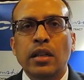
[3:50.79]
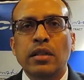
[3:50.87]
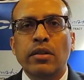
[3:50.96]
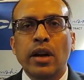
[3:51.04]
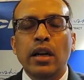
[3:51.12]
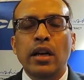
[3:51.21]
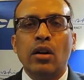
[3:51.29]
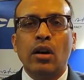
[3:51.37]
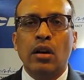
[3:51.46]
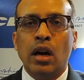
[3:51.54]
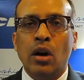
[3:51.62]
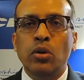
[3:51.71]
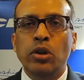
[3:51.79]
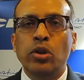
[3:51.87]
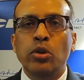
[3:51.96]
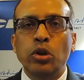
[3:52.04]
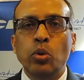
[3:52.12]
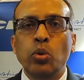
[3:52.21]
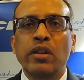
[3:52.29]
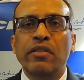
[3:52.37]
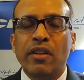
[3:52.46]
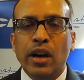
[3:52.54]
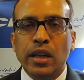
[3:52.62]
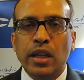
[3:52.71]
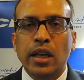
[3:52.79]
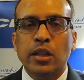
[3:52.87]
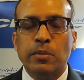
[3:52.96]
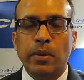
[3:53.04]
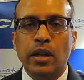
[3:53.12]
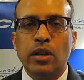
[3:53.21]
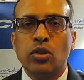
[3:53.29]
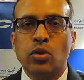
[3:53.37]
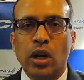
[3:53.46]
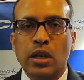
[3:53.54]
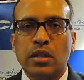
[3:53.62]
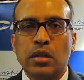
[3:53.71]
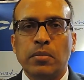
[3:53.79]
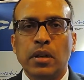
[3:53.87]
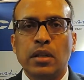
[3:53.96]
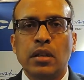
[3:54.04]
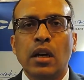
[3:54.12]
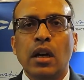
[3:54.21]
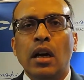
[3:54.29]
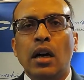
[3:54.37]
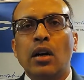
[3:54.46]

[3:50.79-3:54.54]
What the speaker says: is really around how do you unify the experience to customers